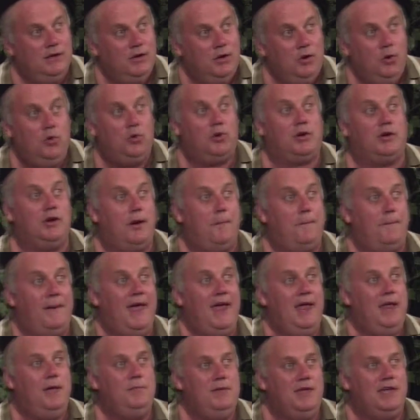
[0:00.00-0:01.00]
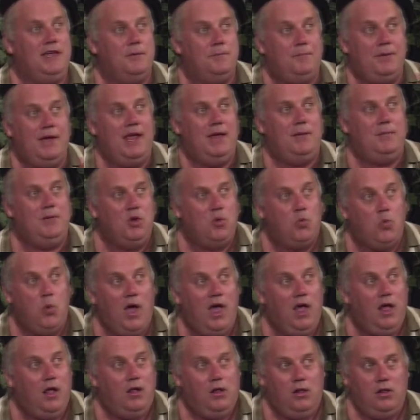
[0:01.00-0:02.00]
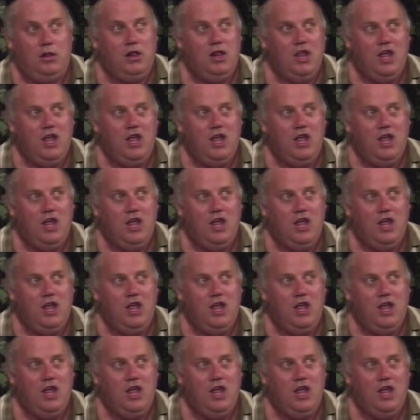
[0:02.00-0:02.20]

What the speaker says: who are going to pay me and pay me well,